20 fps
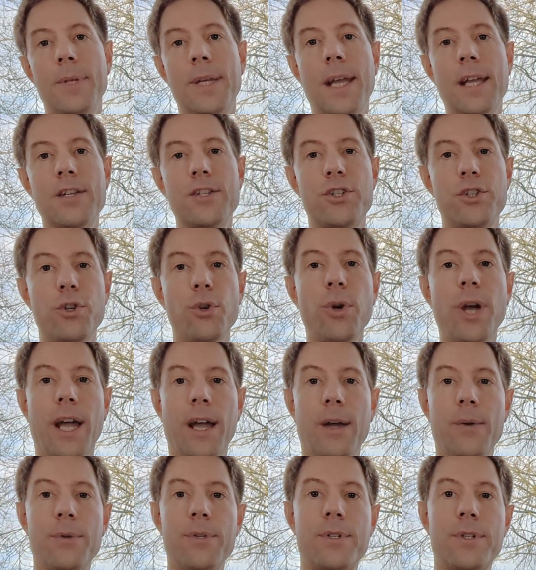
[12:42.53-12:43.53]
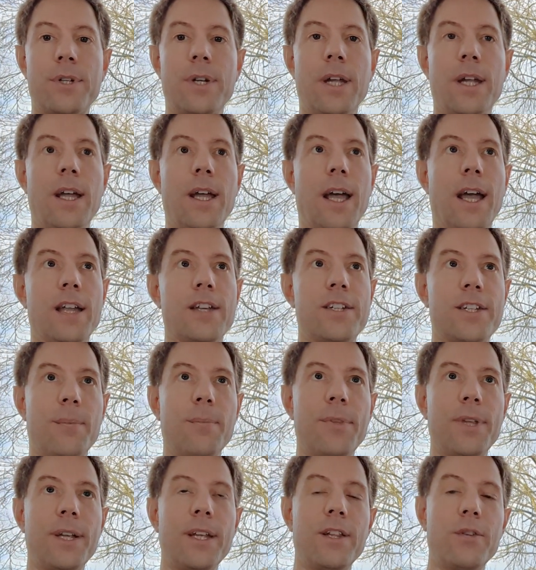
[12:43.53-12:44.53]
gets to your house at
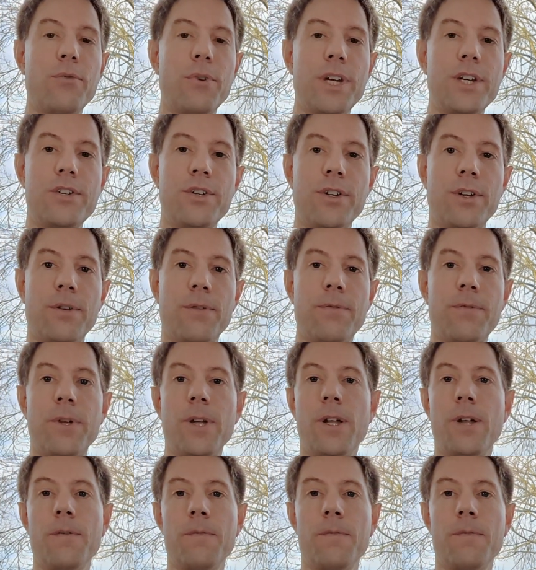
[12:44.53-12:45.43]
something in the region of